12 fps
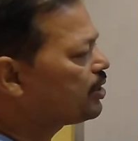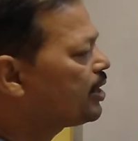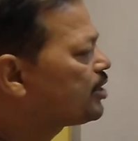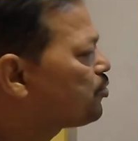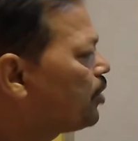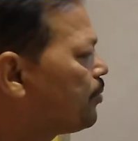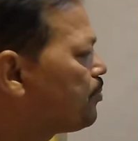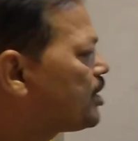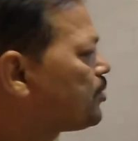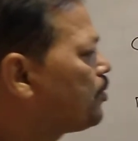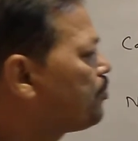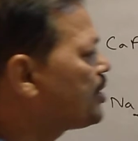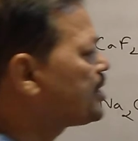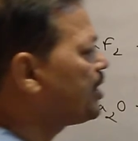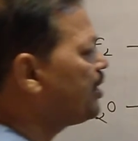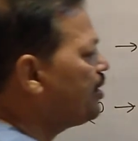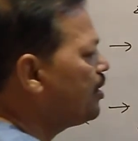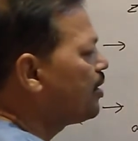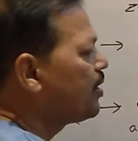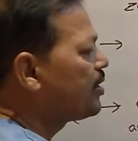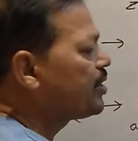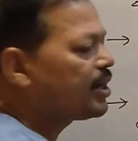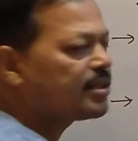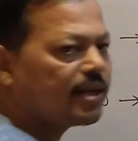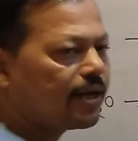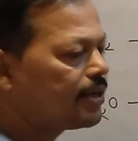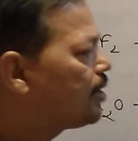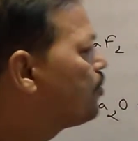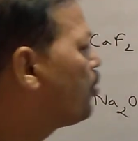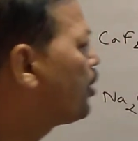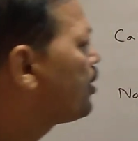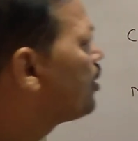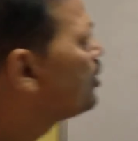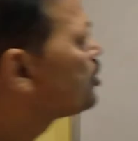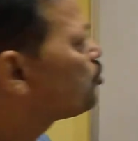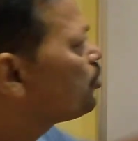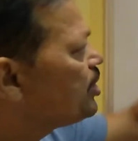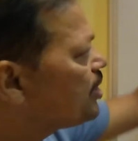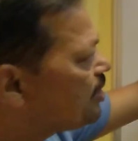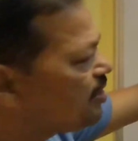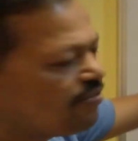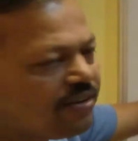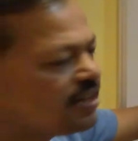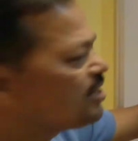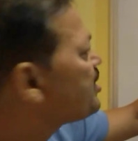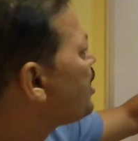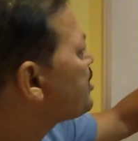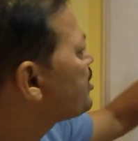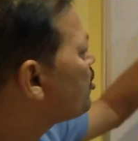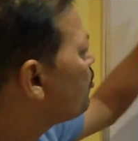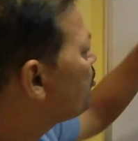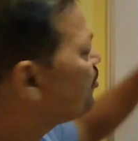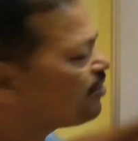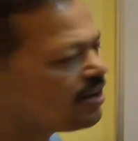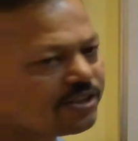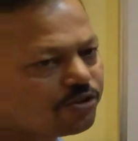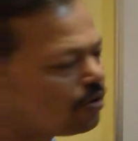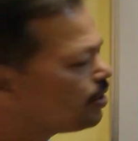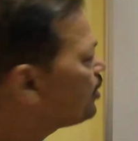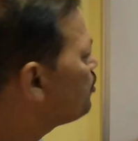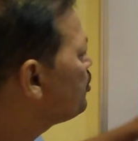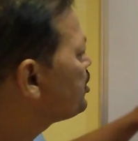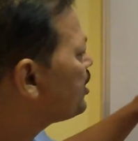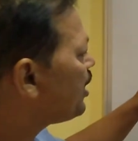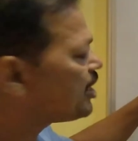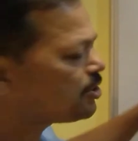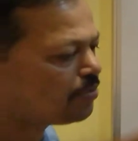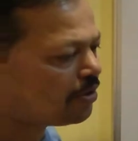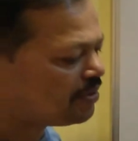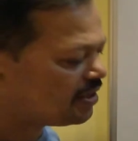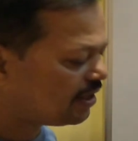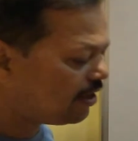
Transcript: That's why it must be present in tetrahedral void. So these are different structure of different solid which are experimentally